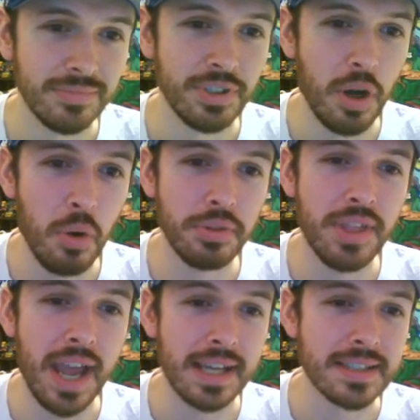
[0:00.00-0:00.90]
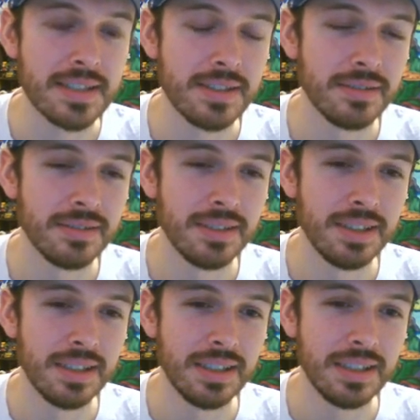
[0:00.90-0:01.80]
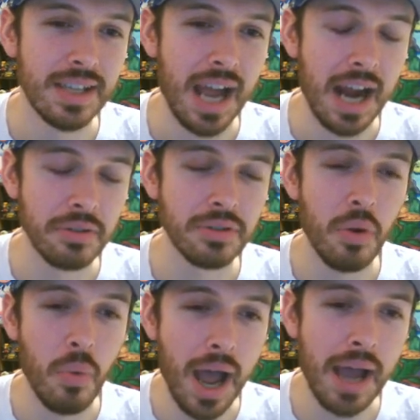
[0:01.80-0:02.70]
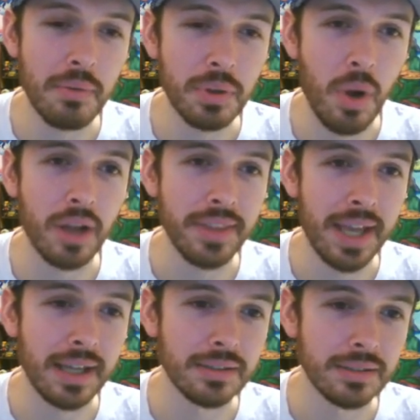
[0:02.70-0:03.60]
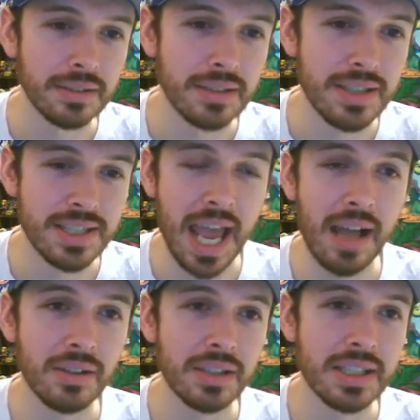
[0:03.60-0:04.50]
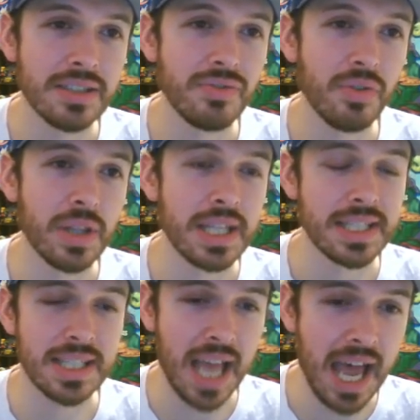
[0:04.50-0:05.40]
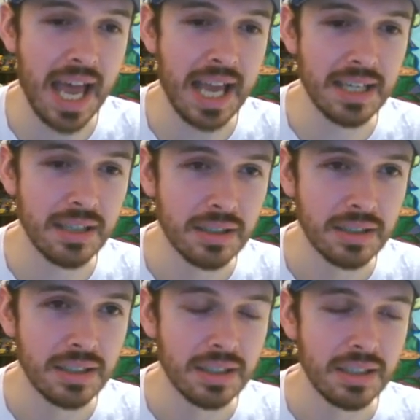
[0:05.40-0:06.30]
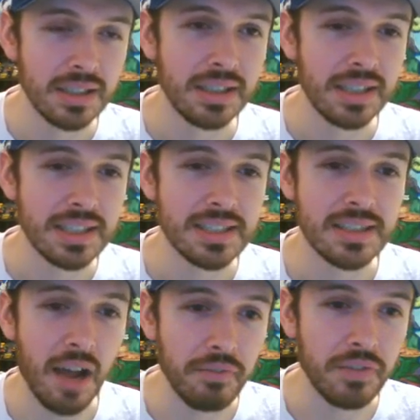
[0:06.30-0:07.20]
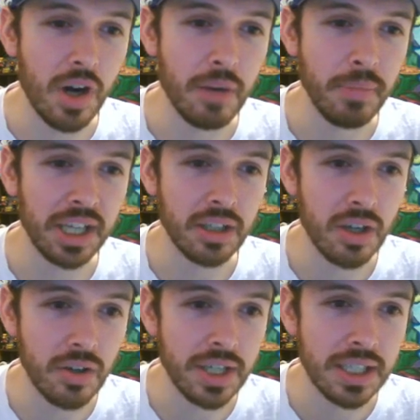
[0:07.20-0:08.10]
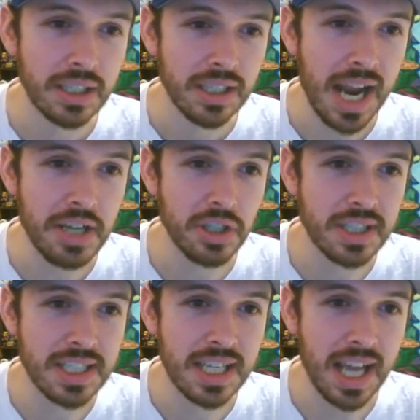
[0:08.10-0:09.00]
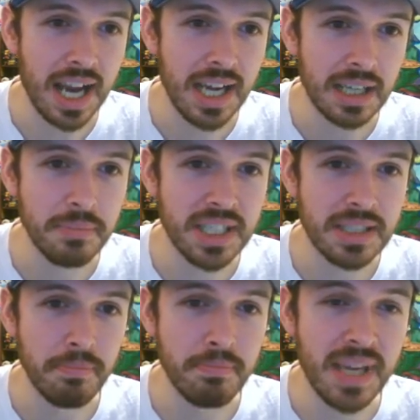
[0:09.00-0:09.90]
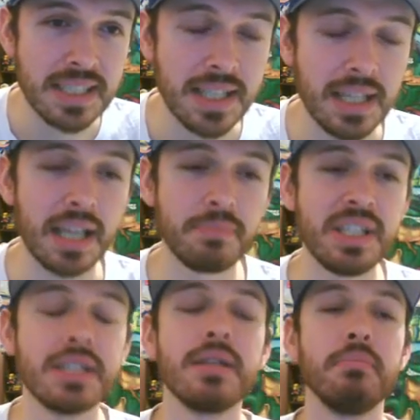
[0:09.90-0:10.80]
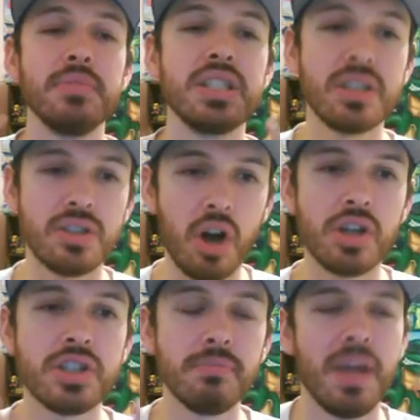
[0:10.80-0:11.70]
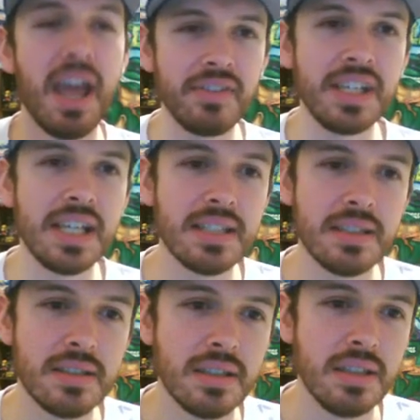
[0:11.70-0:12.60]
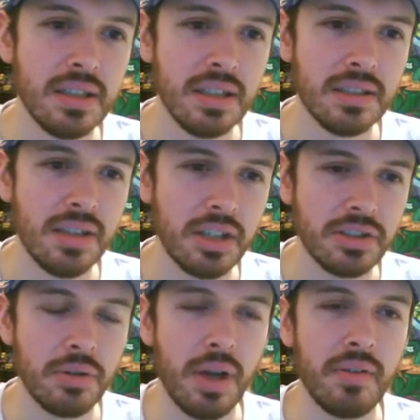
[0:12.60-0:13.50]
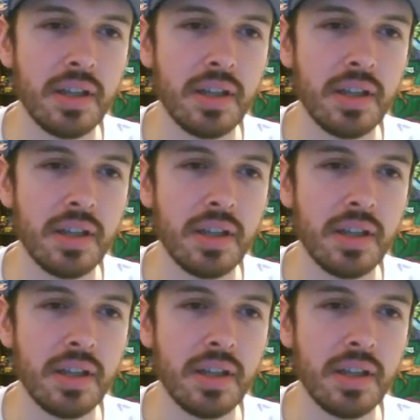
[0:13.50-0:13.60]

No thanks. I don't know why I would want that. Salad is for the side. It's not for on my curry. As you can see, I like me some meat. I like me some starch, some heaviness. Not too heavy.